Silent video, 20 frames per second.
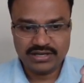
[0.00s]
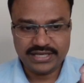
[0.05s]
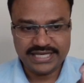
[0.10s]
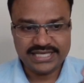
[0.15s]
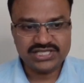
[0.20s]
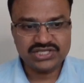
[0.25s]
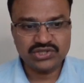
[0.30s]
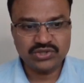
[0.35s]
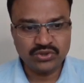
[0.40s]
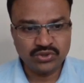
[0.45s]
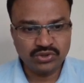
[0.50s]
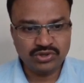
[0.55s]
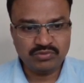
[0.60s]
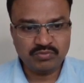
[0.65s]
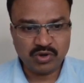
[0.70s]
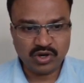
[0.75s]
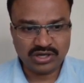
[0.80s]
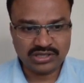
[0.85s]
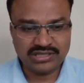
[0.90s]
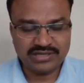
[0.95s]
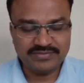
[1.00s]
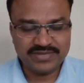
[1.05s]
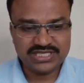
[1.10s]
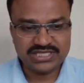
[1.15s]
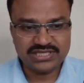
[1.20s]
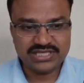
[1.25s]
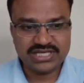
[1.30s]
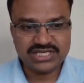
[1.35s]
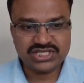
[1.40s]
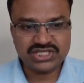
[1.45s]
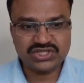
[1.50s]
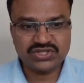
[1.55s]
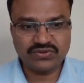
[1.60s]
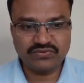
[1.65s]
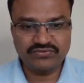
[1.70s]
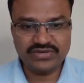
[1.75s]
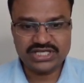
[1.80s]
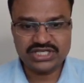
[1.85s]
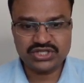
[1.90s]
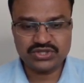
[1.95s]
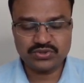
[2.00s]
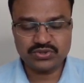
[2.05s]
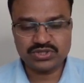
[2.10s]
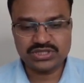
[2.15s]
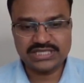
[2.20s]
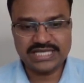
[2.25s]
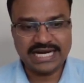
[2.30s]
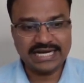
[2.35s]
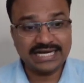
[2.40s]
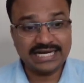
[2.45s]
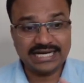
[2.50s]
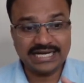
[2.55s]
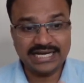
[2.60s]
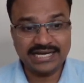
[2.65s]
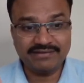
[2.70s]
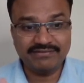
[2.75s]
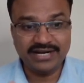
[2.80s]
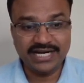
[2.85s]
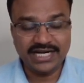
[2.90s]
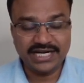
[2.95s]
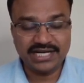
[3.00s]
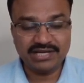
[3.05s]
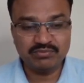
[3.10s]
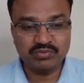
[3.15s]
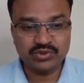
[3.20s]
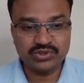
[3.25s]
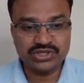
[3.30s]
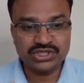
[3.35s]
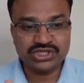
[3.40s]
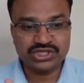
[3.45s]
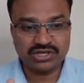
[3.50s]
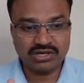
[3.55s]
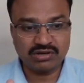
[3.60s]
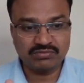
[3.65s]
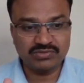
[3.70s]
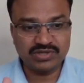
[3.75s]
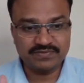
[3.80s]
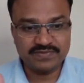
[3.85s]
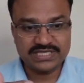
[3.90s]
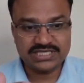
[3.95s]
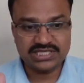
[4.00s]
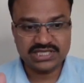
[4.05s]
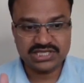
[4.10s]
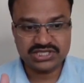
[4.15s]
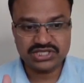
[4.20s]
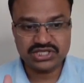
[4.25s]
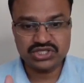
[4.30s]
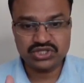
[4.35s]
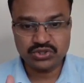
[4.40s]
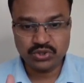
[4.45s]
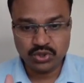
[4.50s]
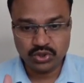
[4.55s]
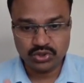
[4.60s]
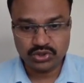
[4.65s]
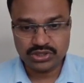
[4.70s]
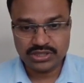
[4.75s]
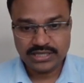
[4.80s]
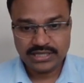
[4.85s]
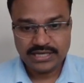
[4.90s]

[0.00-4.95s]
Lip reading: is good for the business, which shows that liquidity position of the business is good.